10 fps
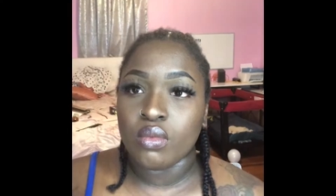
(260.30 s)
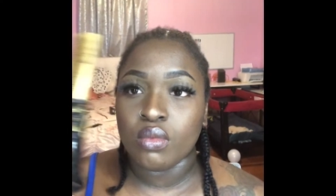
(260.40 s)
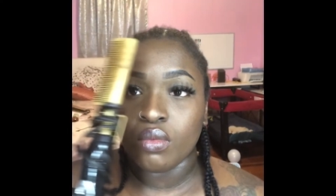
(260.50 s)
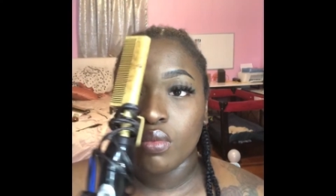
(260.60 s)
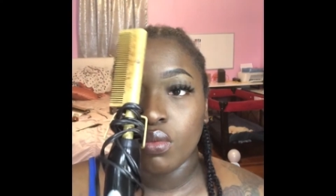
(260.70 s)
a
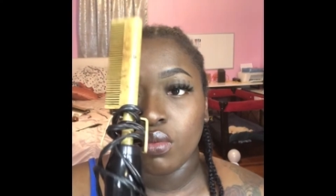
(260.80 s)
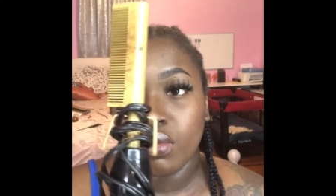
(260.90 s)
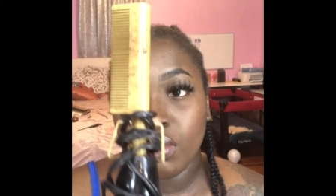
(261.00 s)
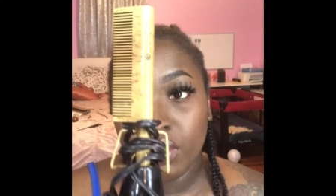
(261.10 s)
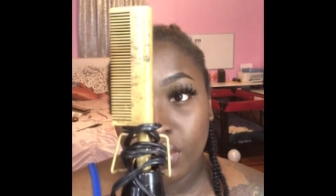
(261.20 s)
hot
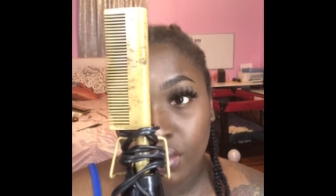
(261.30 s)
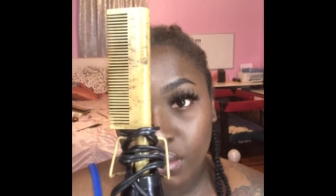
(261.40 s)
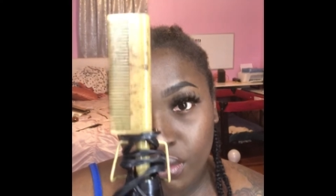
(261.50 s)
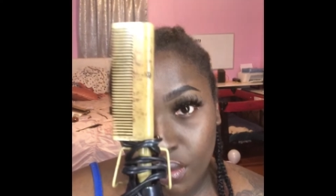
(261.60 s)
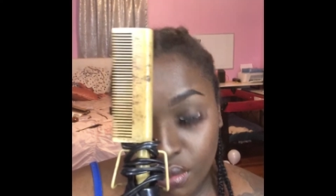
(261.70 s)
comb,
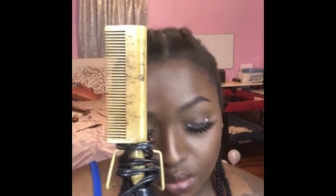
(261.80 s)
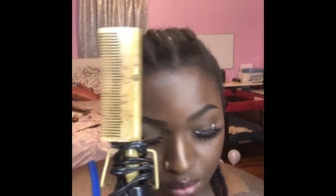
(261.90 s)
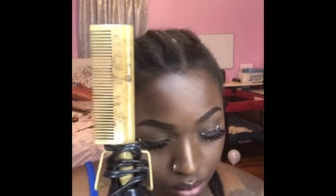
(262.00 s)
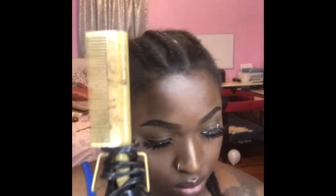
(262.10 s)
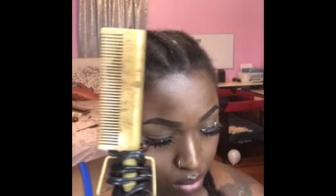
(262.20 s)
um,
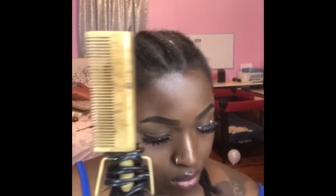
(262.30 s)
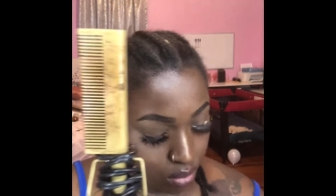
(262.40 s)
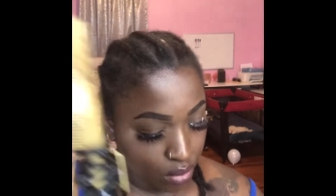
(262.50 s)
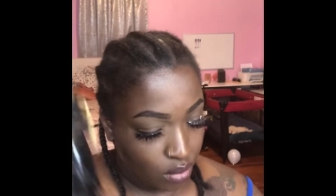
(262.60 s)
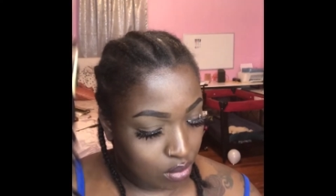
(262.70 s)
a flat
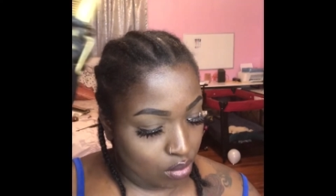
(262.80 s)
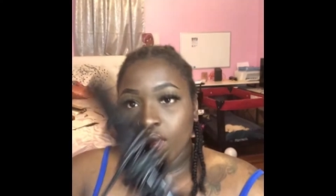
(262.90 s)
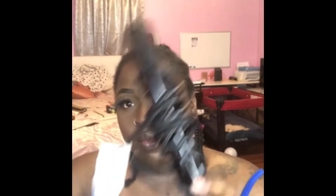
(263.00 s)
iron,